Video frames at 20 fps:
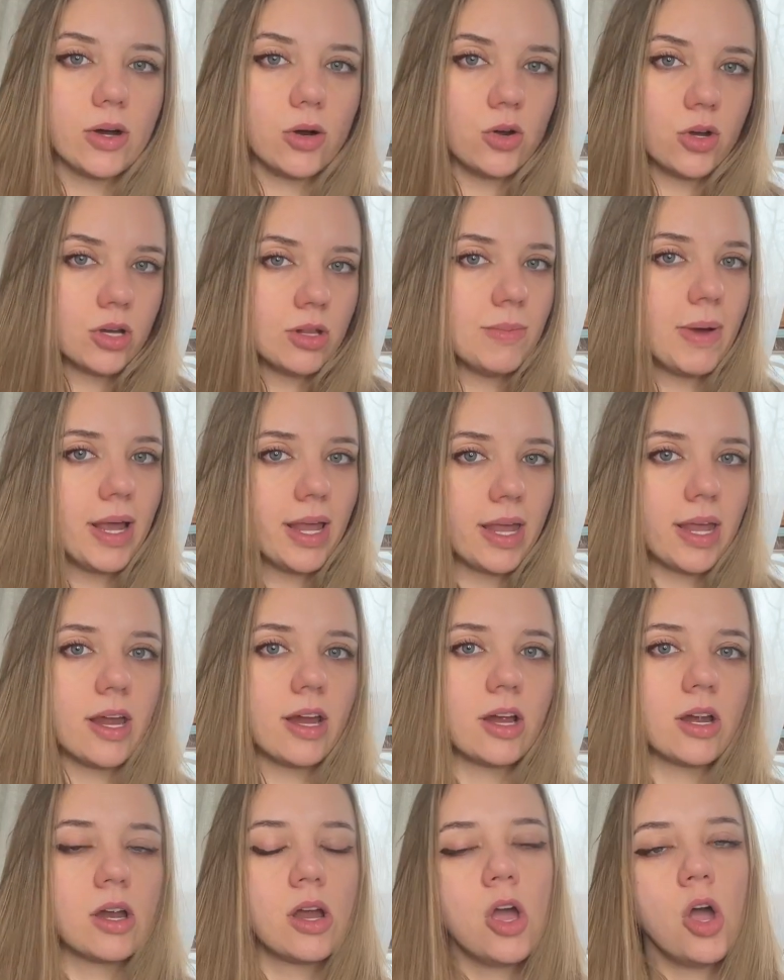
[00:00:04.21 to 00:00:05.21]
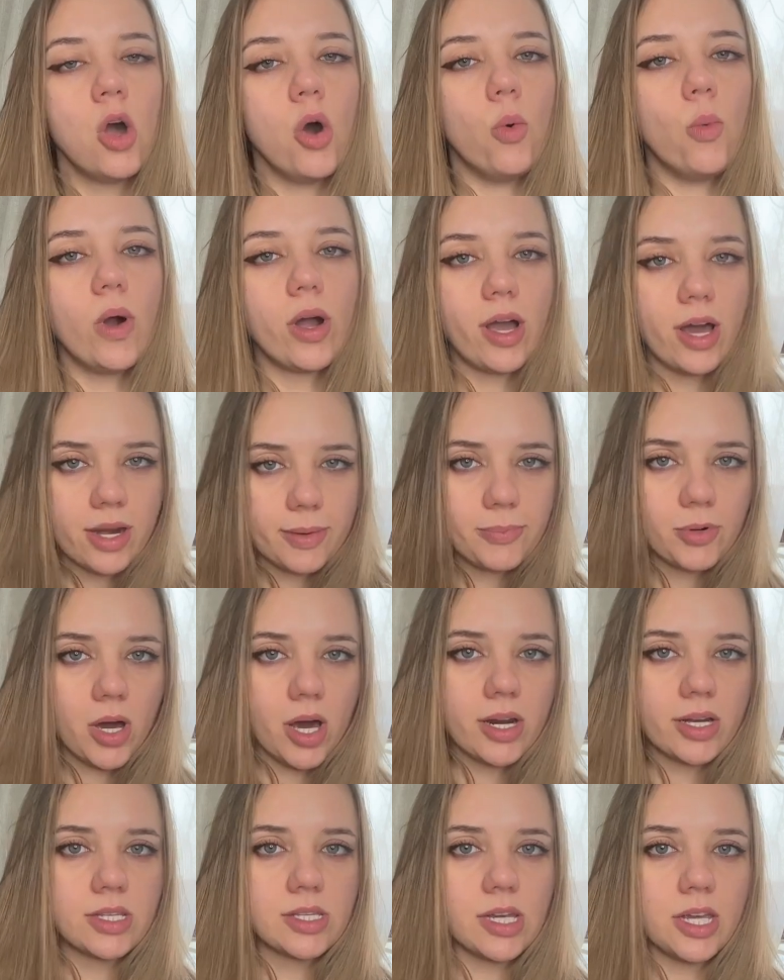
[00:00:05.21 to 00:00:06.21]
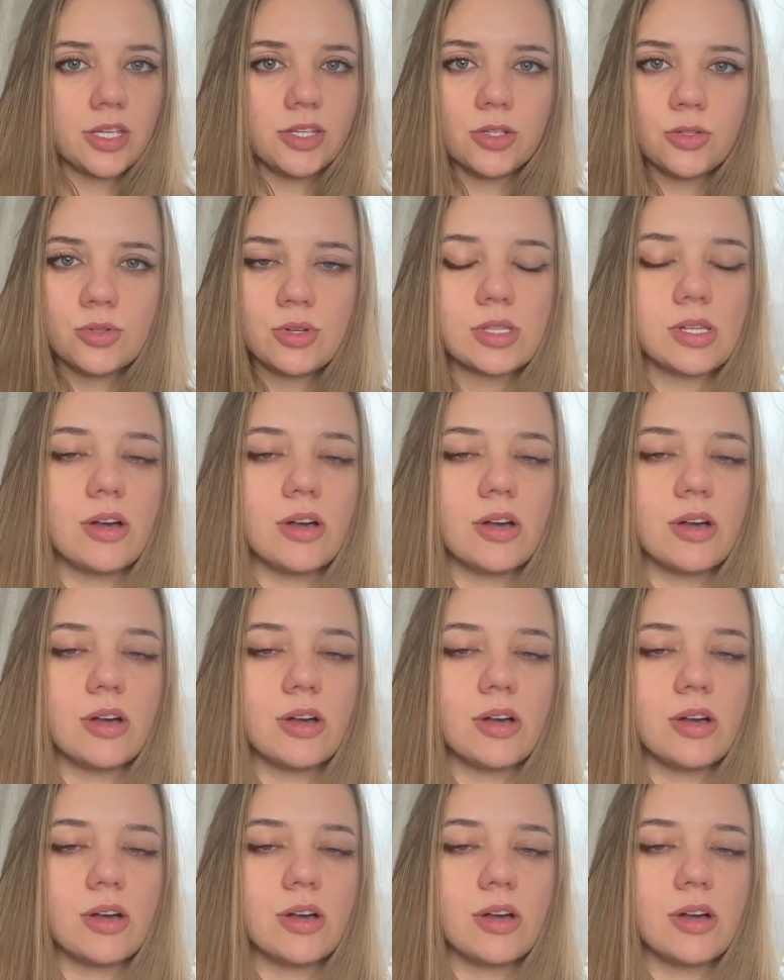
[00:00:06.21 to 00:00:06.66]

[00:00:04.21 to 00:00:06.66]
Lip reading: oil my hair, what kind of products I use.